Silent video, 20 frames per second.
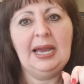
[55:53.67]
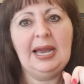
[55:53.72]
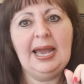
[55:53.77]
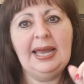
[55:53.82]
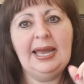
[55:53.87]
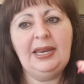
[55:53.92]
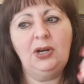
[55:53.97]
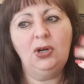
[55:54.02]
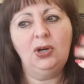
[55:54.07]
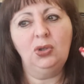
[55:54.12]

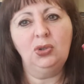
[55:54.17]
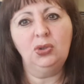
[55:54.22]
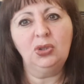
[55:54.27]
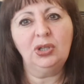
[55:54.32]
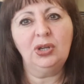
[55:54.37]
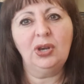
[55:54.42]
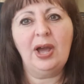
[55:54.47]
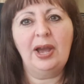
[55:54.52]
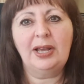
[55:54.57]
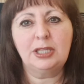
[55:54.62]
and it'll
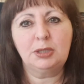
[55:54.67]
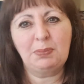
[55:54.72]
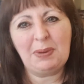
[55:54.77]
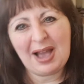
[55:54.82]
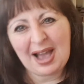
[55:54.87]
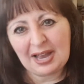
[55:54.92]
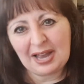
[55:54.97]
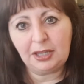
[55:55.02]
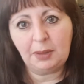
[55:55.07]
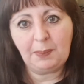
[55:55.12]
look like it's
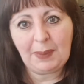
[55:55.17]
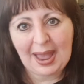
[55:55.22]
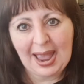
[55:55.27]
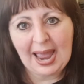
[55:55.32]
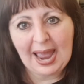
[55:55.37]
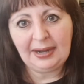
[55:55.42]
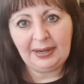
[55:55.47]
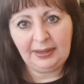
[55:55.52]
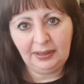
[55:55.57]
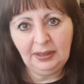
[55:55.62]
part of the
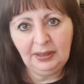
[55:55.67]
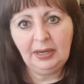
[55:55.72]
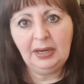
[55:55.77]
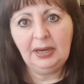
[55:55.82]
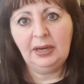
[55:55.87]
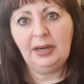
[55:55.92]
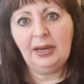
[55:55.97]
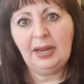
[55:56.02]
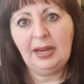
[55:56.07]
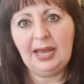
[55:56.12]
pattern
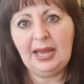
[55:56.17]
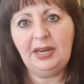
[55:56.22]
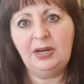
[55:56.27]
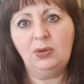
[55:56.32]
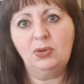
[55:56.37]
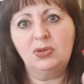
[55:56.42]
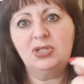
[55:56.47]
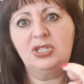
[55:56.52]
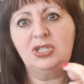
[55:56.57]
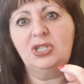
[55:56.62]
and
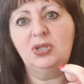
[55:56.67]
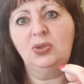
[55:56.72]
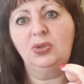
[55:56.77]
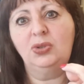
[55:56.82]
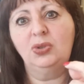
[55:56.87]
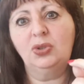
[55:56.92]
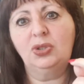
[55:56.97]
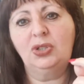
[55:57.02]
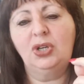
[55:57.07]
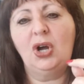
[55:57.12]
it'll still
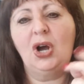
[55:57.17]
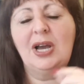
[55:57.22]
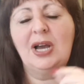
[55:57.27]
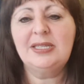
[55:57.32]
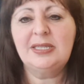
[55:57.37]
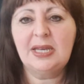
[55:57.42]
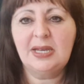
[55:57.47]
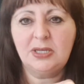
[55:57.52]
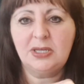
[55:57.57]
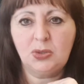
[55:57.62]
look
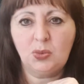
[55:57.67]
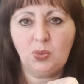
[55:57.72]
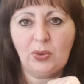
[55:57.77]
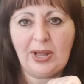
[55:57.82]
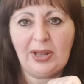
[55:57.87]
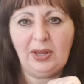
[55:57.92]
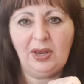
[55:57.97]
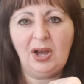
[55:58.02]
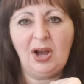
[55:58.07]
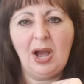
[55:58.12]
nice as
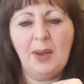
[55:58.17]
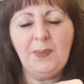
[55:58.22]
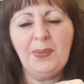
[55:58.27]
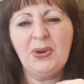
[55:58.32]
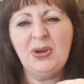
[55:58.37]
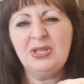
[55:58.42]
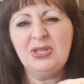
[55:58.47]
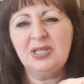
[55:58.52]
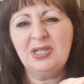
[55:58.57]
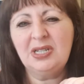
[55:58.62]
well. I
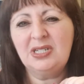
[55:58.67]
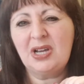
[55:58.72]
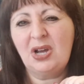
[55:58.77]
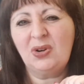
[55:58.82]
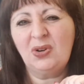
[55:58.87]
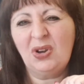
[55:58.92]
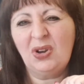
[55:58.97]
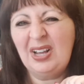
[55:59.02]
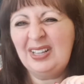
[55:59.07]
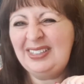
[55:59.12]
personally
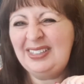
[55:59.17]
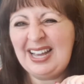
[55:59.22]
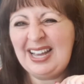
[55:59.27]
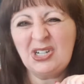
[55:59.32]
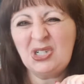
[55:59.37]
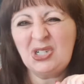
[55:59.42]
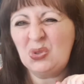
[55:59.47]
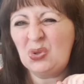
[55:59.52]
don't like the actual